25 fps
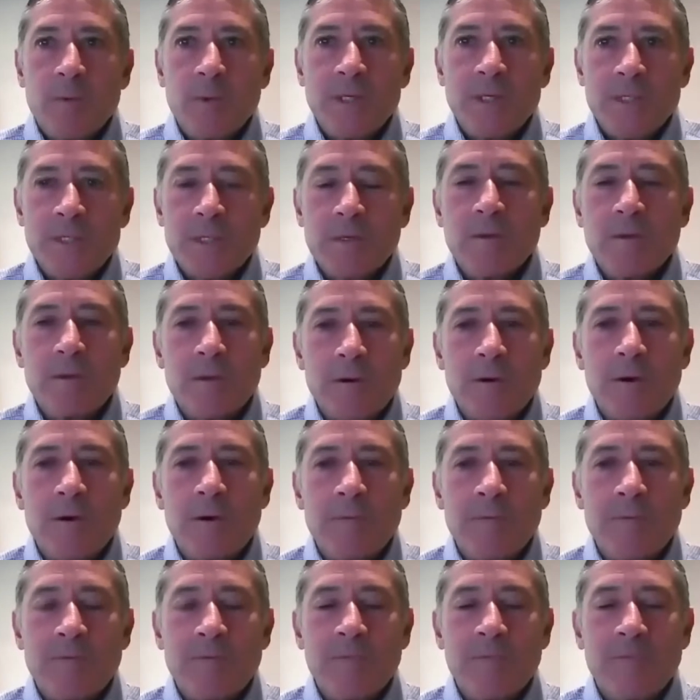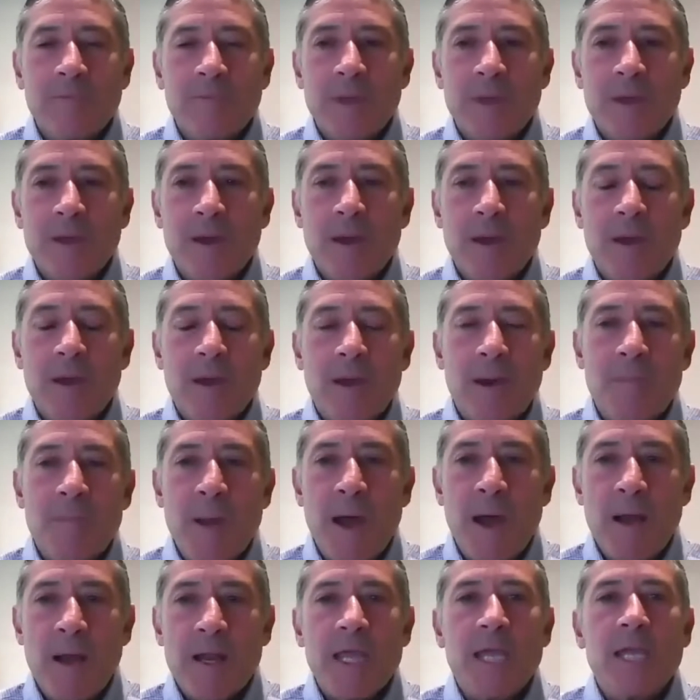we still learn
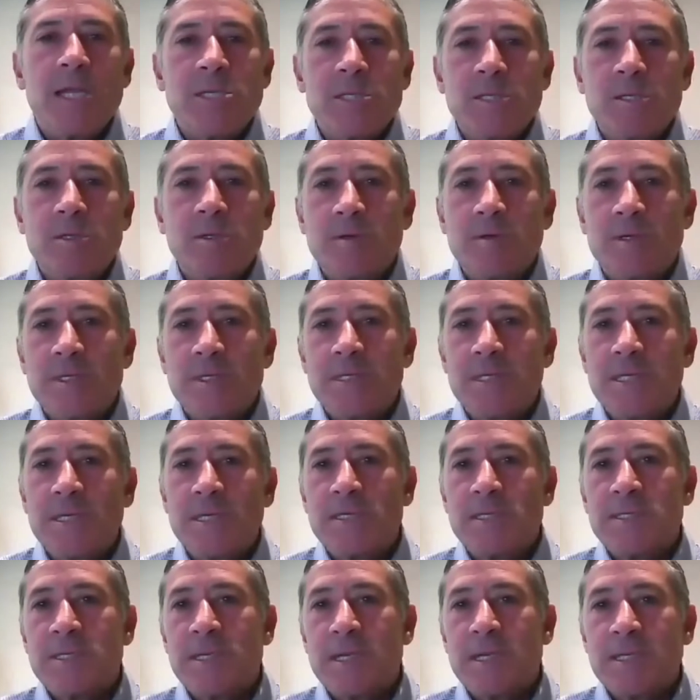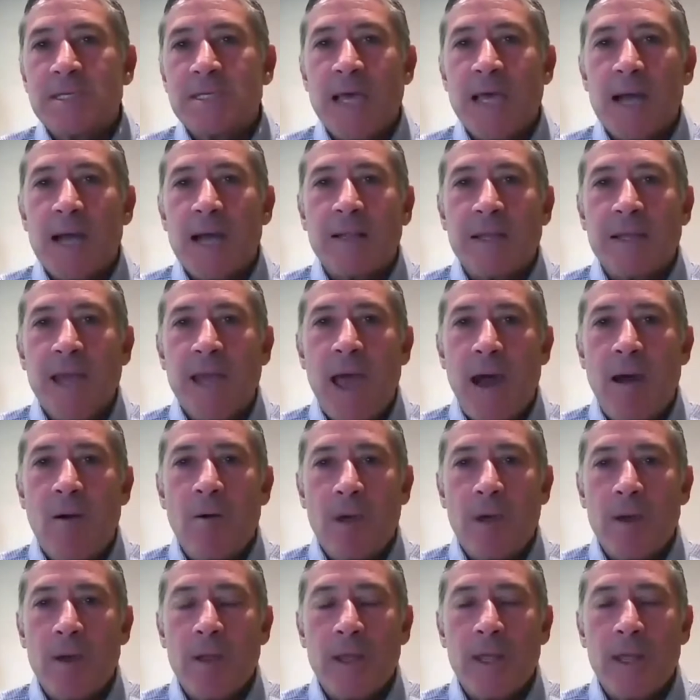about each new disease and exactly
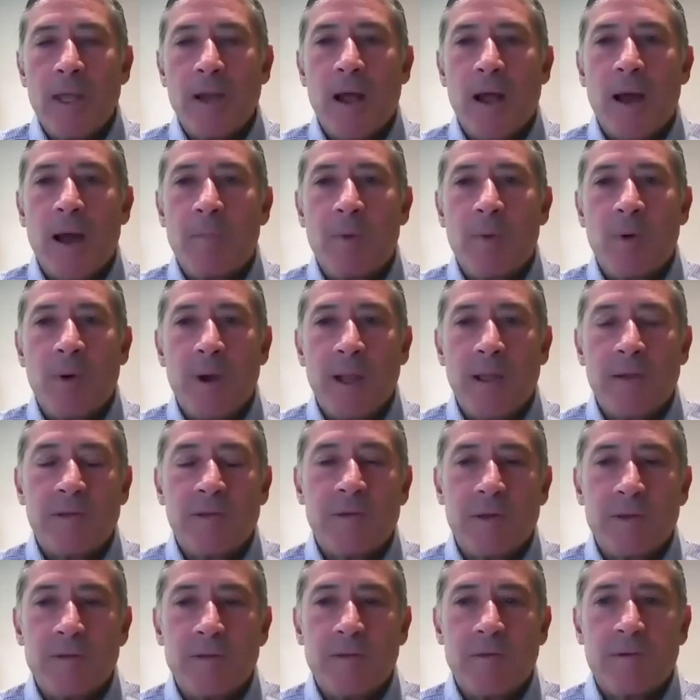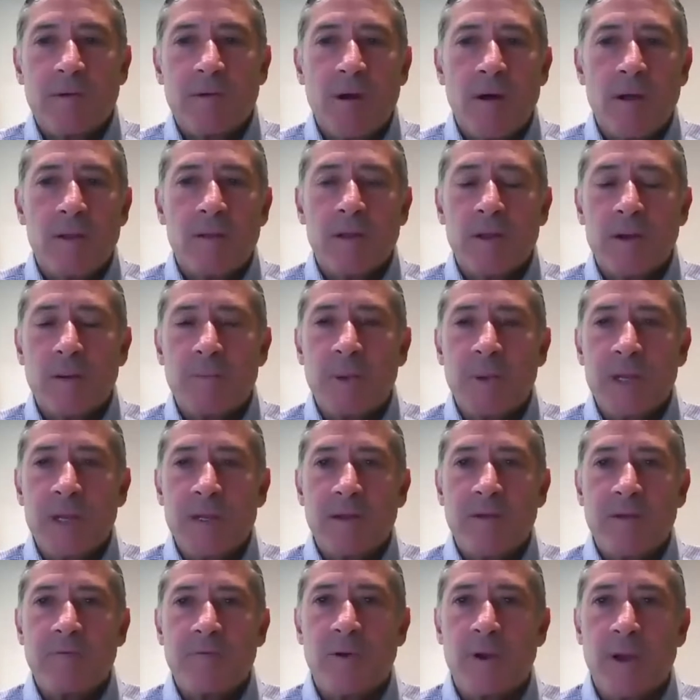how it operates because they're all a little
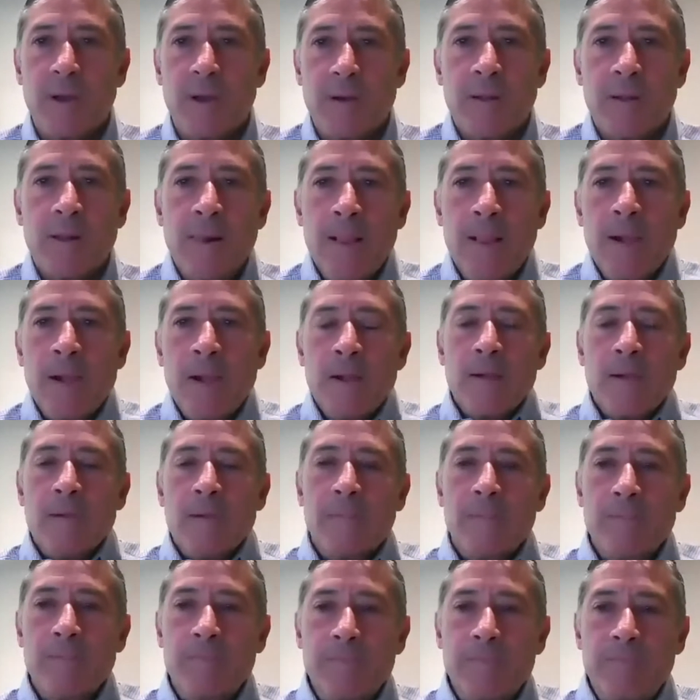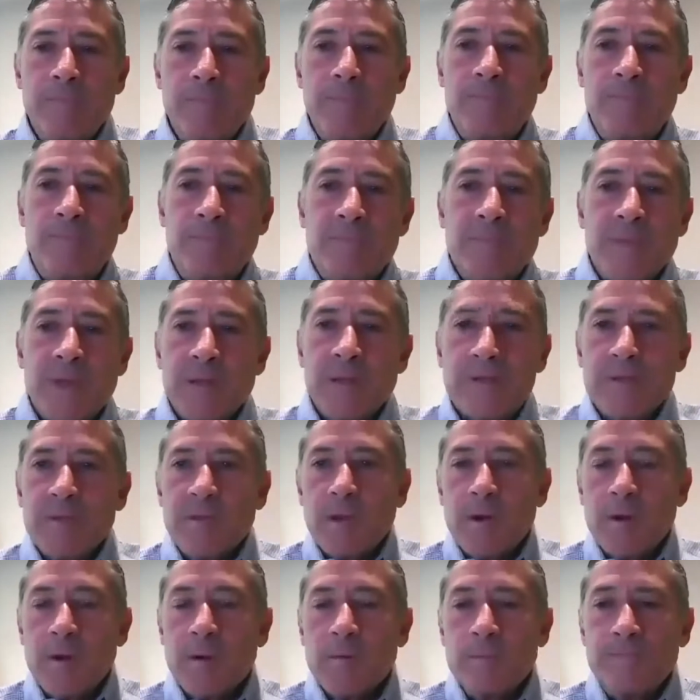bit different. And
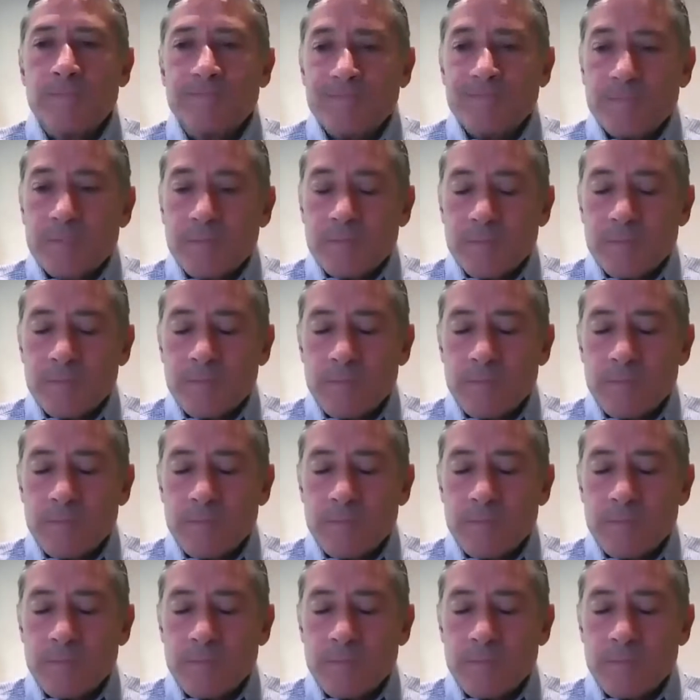so